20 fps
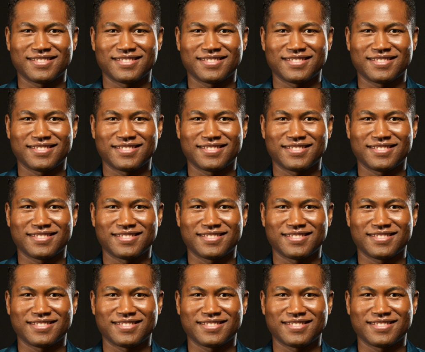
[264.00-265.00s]

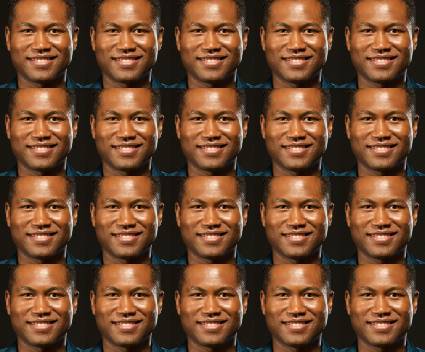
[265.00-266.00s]

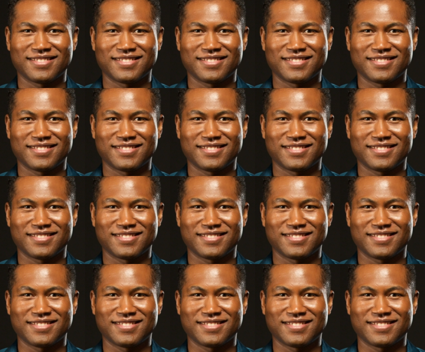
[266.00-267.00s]

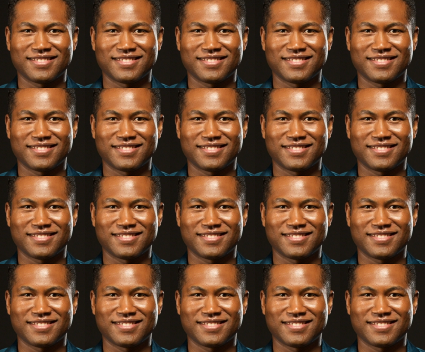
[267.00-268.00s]

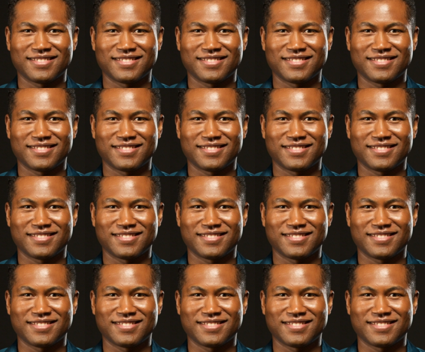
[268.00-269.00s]

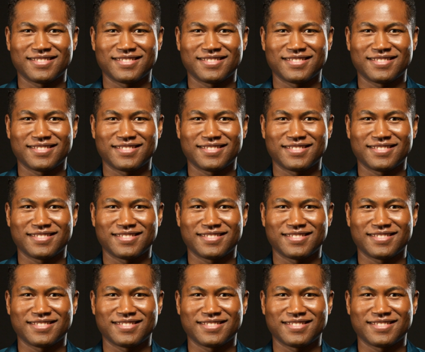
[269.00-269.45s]
This is a still picture; no speech is visible.